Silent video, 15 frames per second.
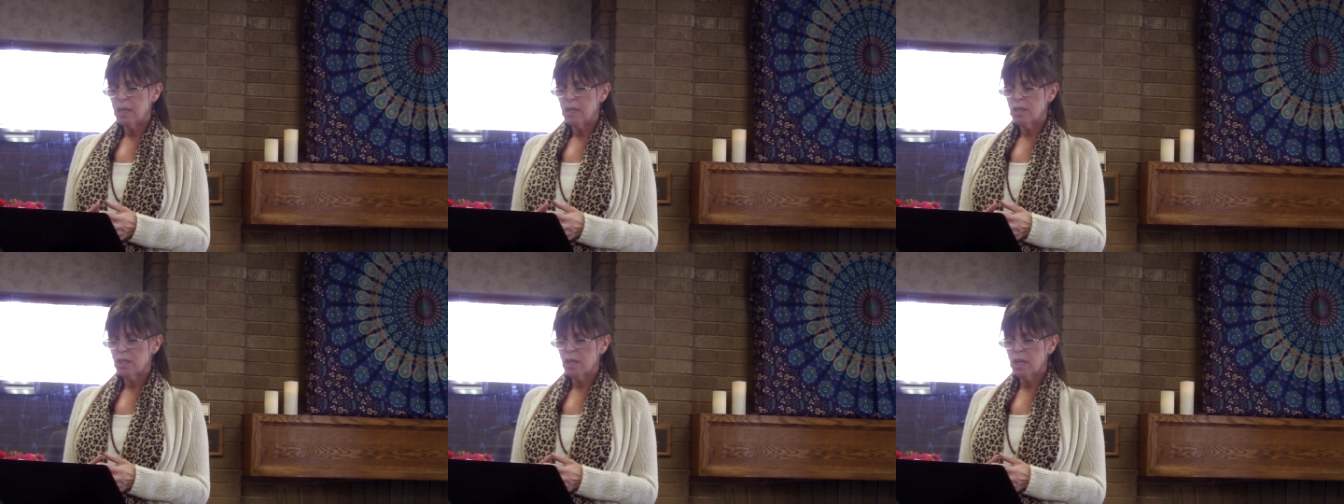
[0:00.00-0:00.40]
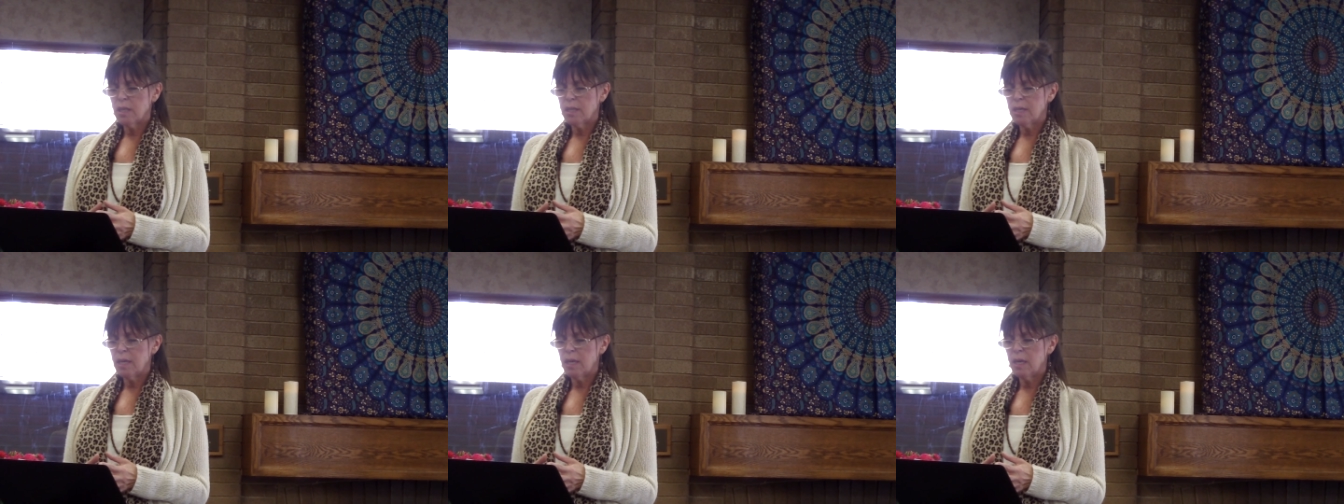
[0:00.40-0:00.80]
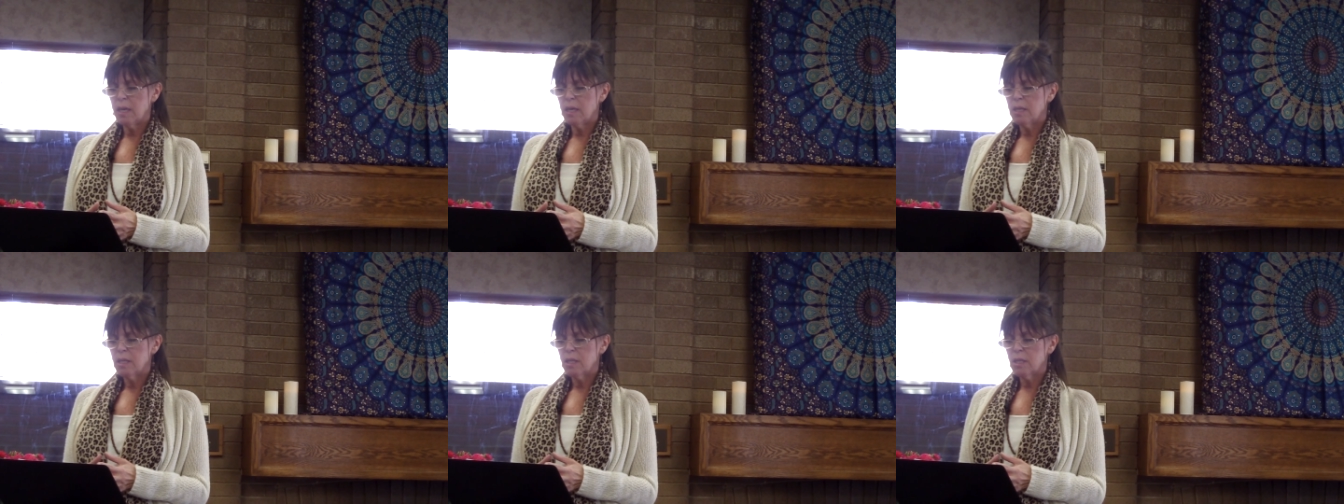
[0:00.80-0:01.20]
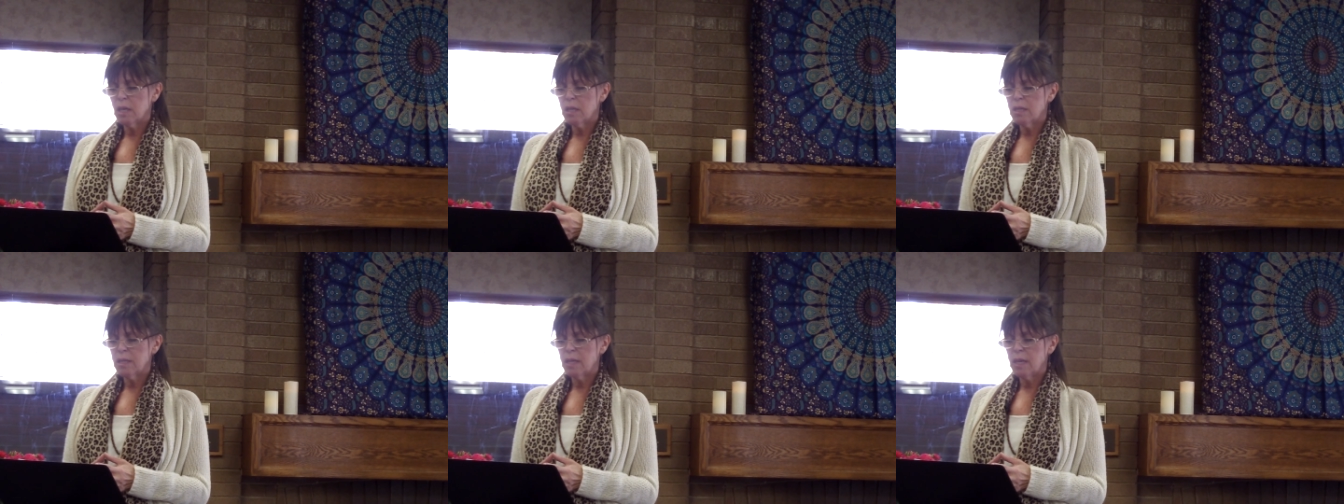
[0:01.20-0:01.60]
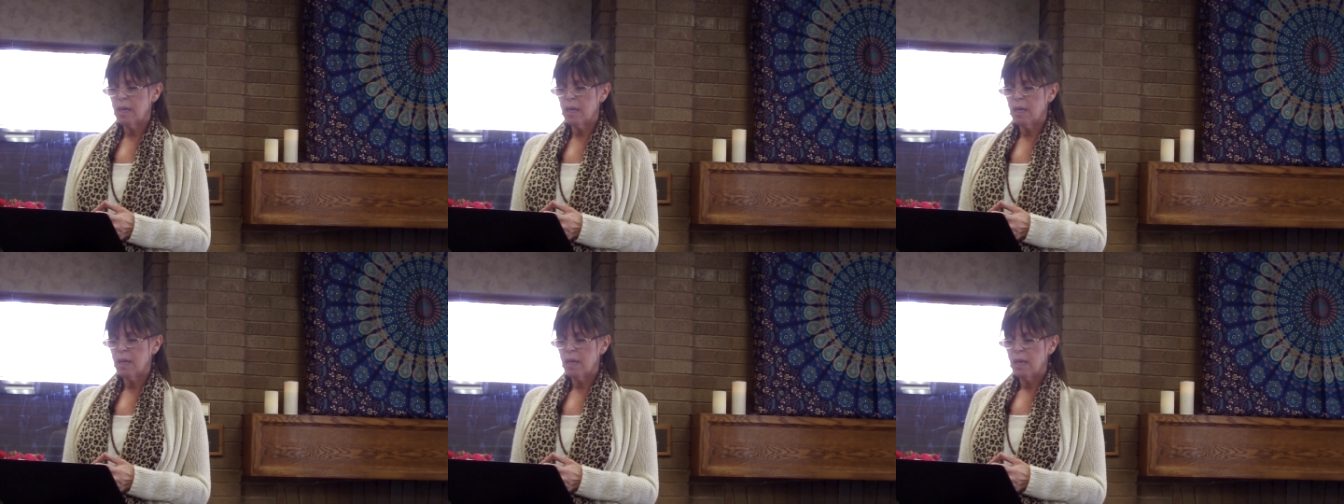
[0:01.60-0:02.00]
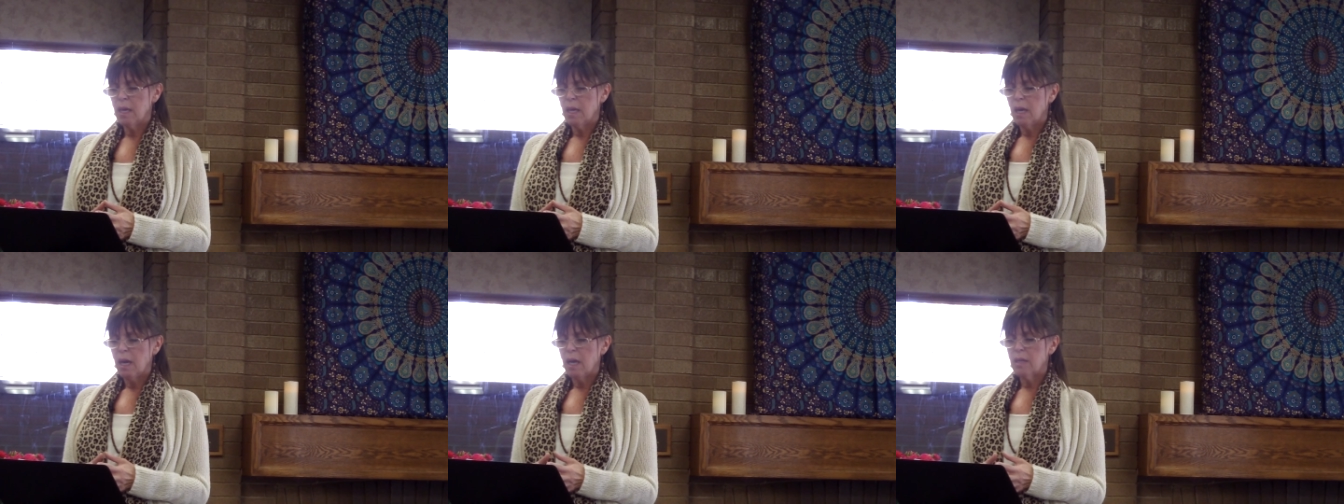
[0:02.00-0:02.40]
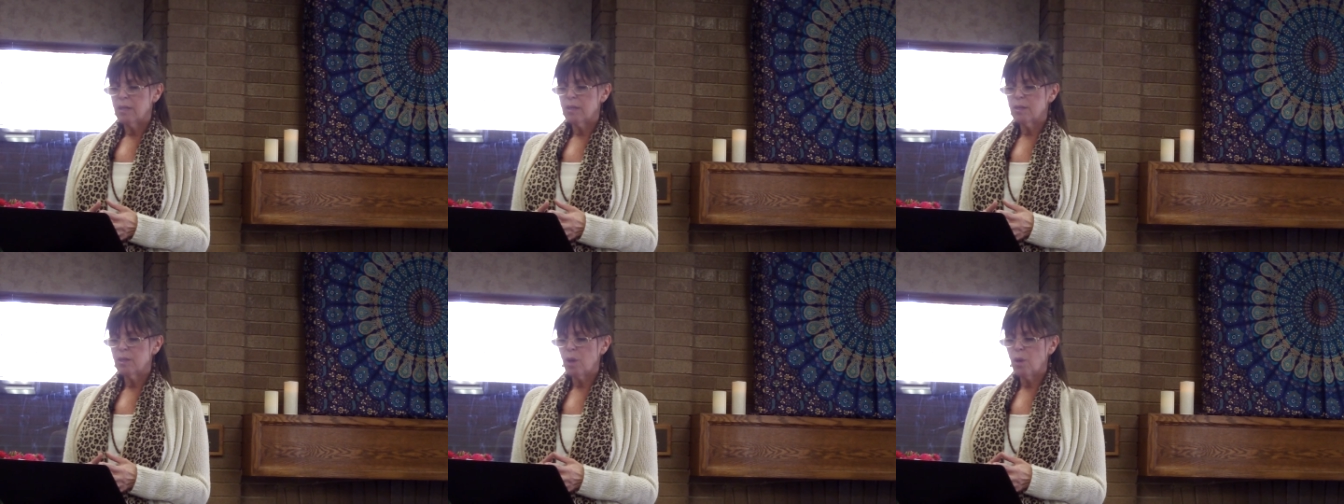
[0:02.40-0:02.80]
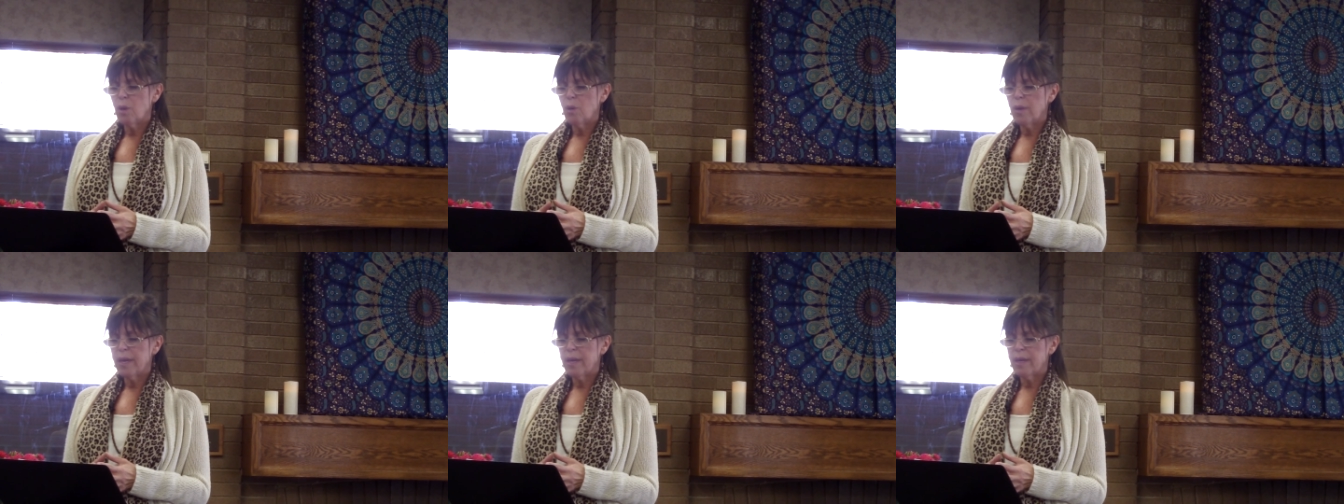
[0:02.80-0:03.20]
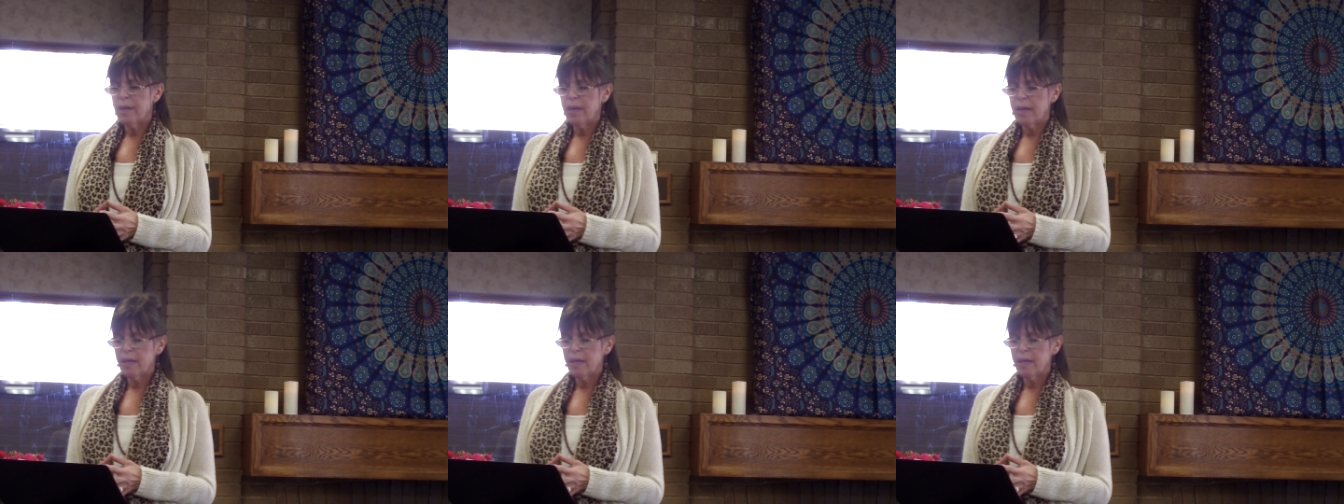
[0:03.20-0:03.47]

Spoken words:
Shanti, Shanti. And so it